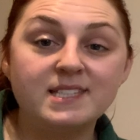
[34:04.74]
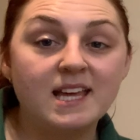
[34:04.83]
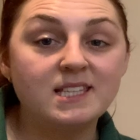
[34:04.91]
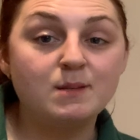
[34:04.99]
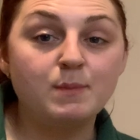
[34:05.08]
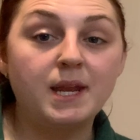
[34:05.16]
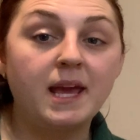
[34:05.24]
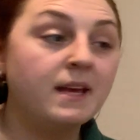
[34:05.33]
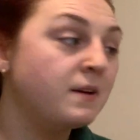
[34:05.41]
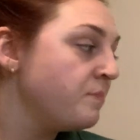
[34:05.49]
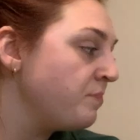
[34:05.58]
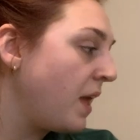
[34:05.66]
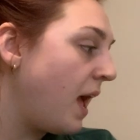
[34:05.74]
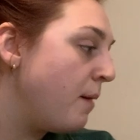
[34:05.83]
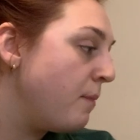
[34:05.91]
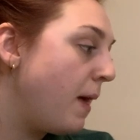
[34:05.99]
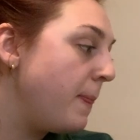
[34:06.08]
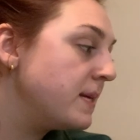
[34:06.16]
testimony.
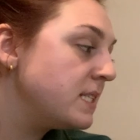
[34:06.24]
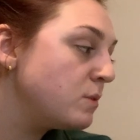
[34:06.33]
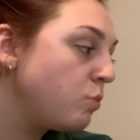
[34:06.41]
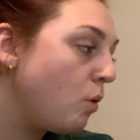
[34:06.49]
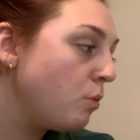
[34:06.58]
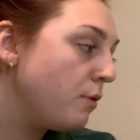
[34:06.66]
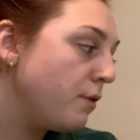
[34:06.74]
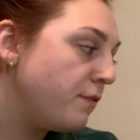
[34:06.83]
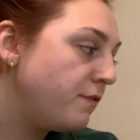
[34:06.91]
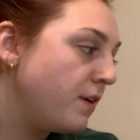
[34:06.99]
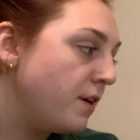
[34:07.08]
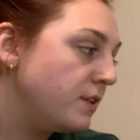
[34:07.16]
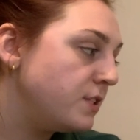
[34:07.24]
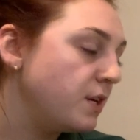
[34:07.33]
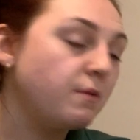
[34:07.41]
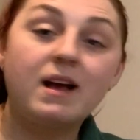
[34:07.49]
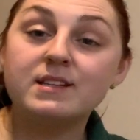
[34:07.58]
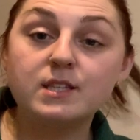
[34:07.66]
And this is what we refer
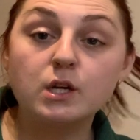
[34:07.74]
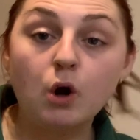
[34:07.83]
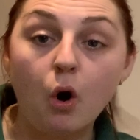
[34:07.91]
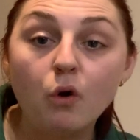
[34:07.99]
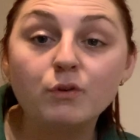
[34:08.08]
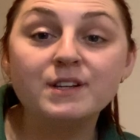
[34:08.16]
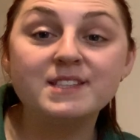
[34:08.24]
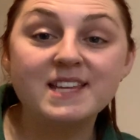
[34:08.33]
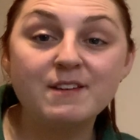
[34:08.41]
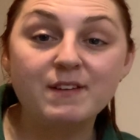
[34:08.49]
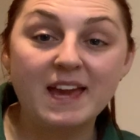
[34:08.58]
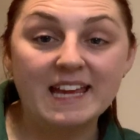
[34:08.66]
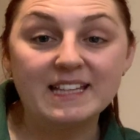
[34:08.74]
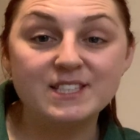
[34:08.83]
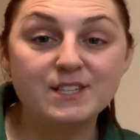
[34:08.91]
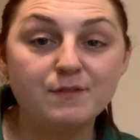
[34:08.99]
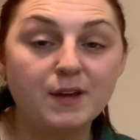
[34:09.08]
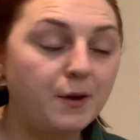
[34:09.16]
to as the cognitive
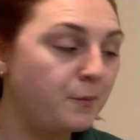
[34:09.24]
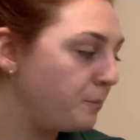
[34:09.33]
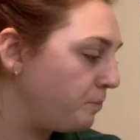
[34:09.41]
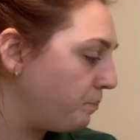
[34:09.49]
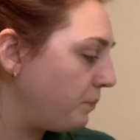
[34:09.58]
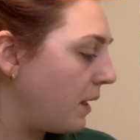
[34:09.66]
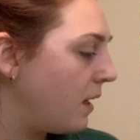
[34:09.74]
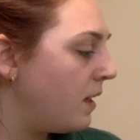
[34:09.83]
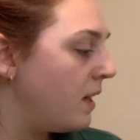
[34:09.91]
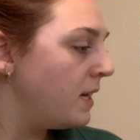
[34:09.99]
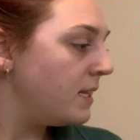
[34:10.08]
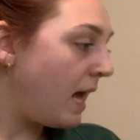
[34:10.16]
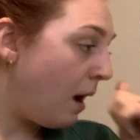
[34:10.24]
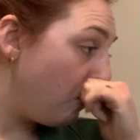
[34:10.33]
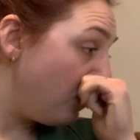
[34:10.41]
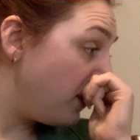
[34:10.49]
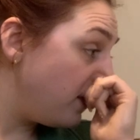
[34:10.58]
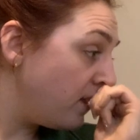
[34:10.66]
interview. Now,
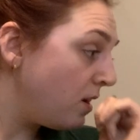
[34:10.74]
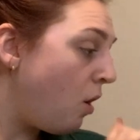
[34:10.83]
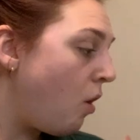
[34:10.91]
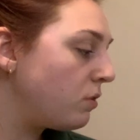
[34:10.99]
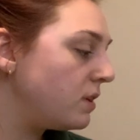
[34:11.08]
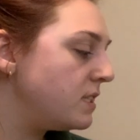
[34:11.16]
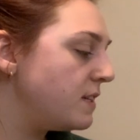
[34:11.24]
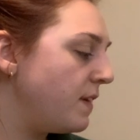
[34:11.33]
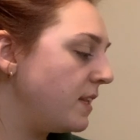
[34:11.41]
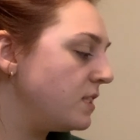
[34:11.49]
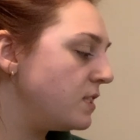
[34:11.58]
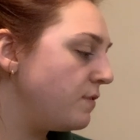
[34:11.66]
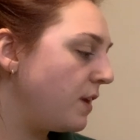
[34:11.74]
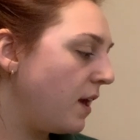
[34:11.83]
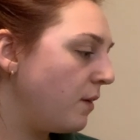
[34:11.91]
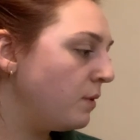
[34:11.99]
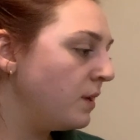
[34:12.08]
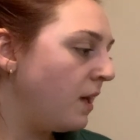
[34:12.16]
within the cognitive
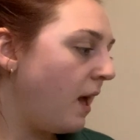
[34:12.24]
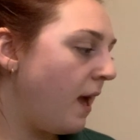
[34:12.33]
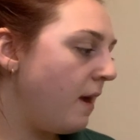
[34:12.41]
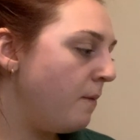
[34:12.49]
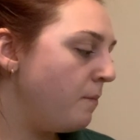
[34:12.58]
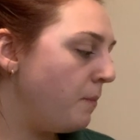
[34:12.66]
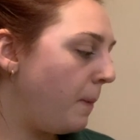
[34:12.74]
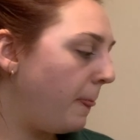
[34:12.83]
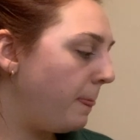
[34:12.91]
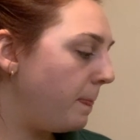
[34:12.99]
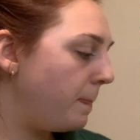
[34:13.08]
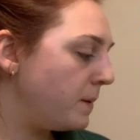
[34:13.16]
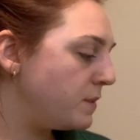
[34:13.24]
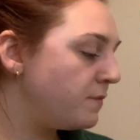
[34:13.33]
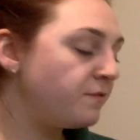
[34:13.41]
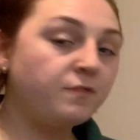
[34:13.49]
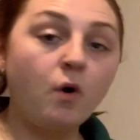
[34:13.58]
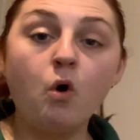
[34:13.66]
interview, there's
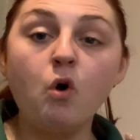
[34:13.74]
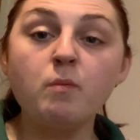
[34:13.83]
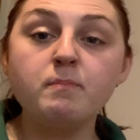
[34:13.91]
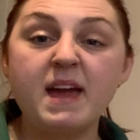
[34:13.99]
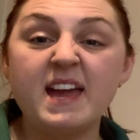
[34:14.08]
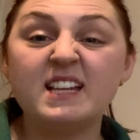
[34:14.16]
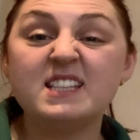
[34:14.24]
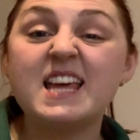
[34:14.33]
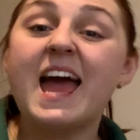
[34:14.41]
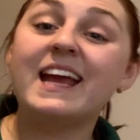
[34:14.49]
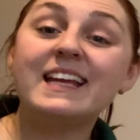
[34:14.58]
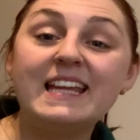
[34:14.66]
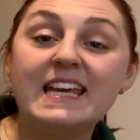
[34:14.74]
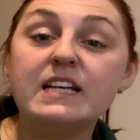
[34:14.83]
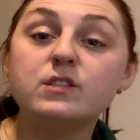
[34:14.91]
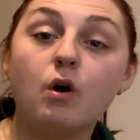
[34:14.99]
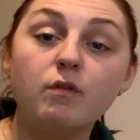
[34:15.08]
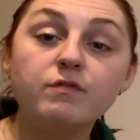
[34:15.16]
4 main
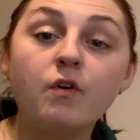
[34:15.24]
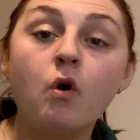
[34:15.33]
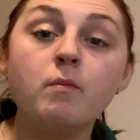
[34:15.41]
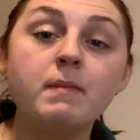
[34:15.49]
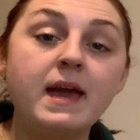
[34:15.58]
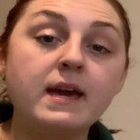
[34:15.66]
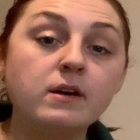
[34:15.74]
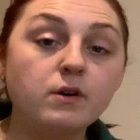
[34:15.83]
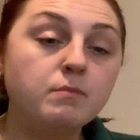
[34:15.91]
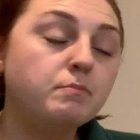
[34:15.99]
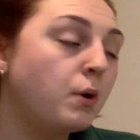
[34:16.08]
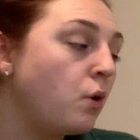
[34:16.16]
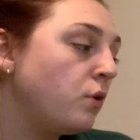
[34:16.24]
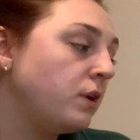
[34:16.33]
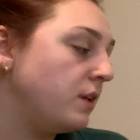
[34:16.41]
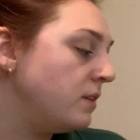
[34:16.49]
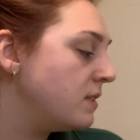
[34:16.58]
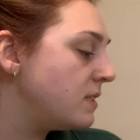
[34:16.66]
techniques or 4 main
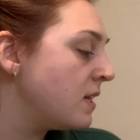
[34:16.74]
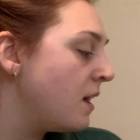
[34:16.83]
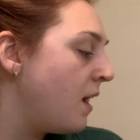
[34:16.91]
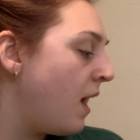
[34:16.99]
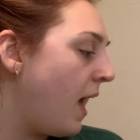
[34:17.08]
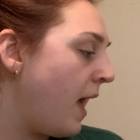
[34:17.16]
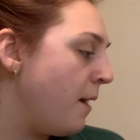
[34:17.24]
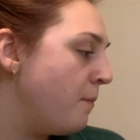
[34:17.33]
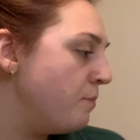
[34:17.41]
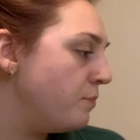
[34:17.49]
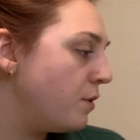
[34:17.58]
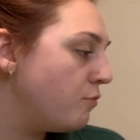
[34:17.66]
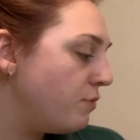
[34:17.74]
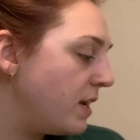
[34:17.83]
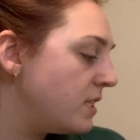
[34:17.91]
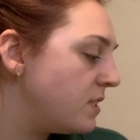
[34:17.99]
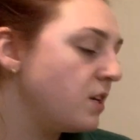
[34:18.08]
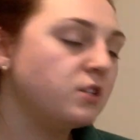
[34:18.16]
components that
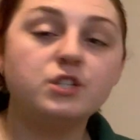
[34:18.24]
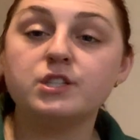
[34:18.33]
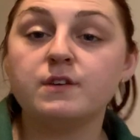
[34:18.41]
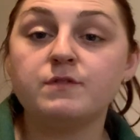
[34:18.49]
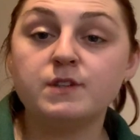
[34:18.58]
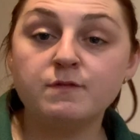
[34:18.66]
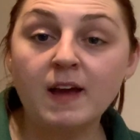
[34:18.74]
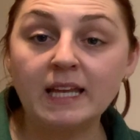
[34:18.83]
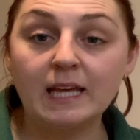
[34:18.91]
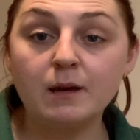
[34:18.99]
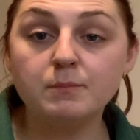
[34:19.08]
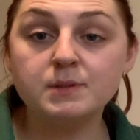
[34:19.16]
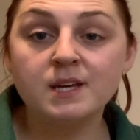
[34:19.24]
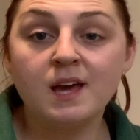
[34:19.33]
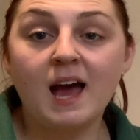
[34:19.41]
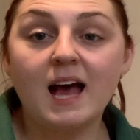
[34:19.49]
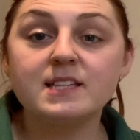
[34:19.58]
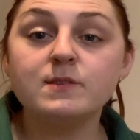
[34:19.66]
researchers have developed
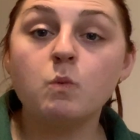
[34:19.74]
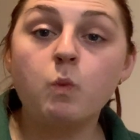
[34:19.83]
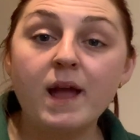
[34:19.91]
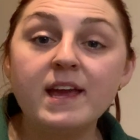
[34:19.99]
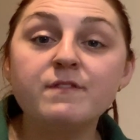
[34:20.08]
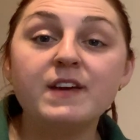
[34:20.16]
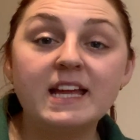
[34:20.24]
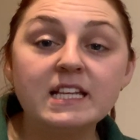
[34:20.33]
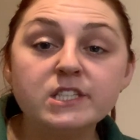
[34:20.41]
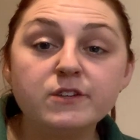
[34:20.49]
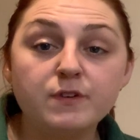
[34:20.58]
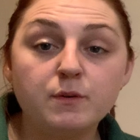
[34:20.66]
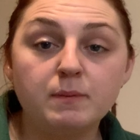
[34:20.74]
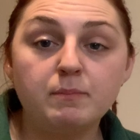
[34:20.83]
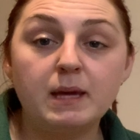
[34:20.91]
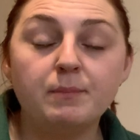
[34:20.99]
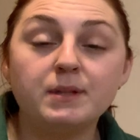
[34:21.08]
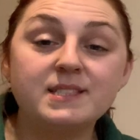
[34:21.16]
as a way of interviewing
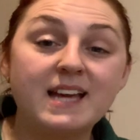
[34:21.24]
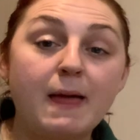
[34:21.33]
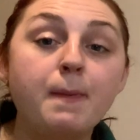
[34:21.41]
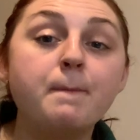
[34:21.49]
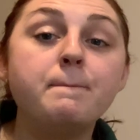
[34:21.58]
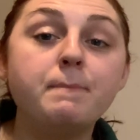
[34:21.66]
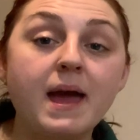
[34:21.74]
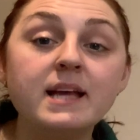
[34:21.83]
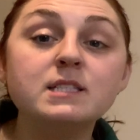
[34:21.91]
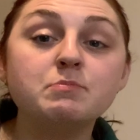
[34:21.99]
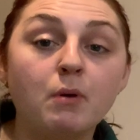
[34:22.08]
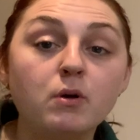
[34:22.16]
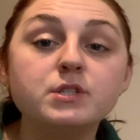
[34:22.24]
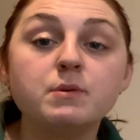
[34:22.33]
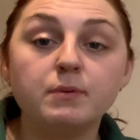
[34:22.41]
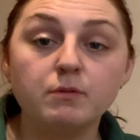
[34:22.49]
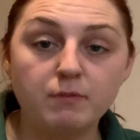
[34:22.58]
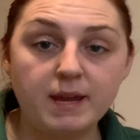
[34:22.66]
people to get the best
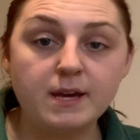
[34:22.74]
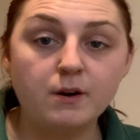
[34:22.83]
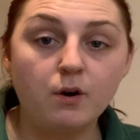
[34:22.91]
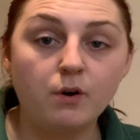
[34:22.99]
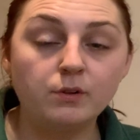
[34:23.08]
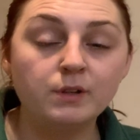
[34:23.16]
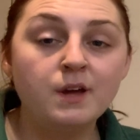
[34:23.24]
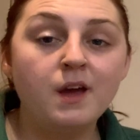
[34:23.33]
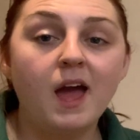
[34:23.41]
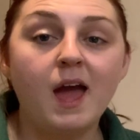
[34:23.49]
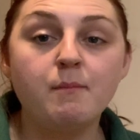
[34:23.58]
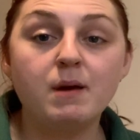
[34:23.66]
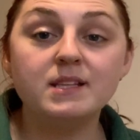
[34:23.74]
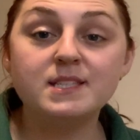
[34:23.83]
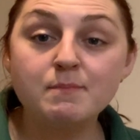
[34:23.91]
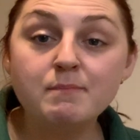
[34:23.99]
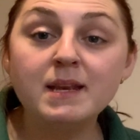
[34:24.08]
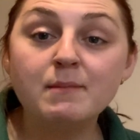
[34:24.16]
possible recall and
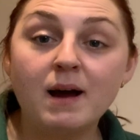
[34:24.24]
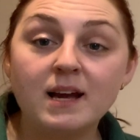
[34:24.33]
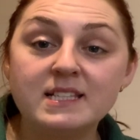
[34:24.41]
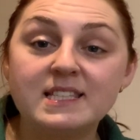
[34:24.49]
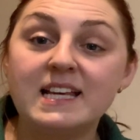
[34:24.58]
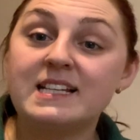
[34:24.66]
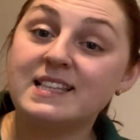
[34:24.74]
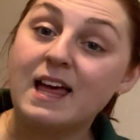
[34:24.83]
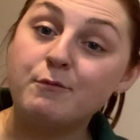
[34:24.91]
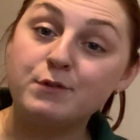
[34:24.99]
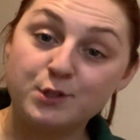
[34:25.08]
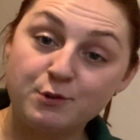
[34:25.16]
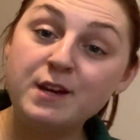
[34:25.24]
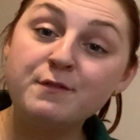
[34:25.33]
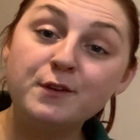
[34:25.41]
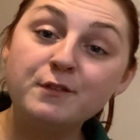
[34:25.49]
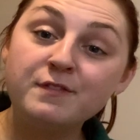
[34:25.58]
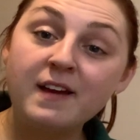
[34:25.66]
to minimise things like
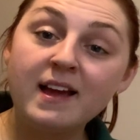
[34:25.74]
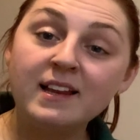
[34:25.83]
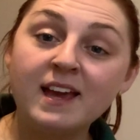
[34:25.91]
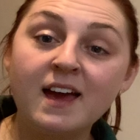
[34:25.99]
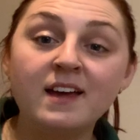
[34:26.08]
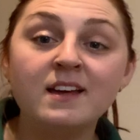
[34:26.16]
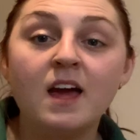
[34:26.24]
retrieval failure